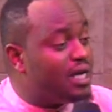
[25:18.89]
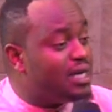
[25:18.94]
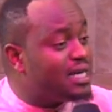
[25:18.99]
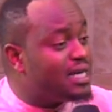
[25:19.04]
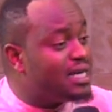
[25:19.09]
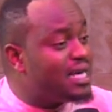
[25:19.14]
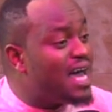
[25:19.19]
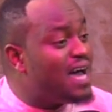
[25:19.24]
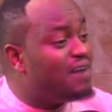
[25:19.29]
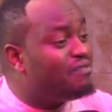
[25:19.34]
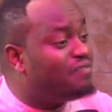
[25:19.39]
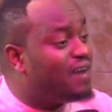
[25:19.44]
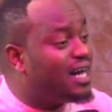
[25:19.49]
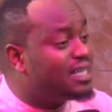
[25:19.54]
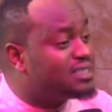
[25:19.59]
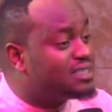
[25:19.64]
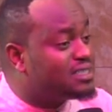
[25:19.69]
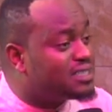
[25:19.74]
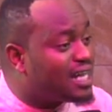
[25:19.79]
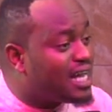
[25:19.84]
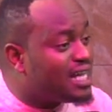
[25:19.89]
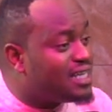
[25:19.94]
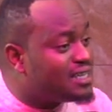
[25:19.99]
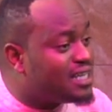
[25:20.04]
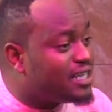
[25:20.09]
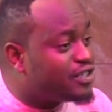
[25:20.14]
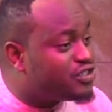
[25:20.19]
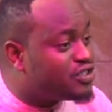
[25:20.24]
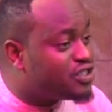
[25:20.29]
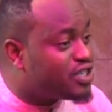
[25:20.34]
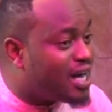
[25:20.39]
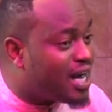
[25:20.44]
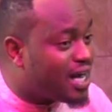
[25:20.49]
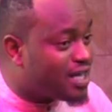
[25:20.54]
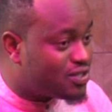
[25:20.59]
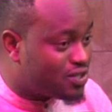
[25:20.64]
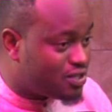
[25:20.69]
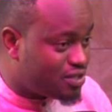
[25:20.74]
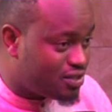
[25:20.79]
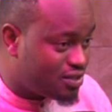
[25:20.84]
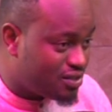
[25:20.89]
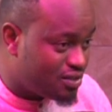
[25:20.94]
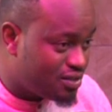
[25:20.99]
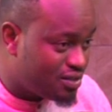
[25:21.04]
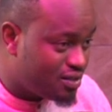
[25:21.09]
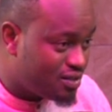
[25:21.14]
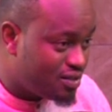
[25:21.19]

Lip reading: never train the church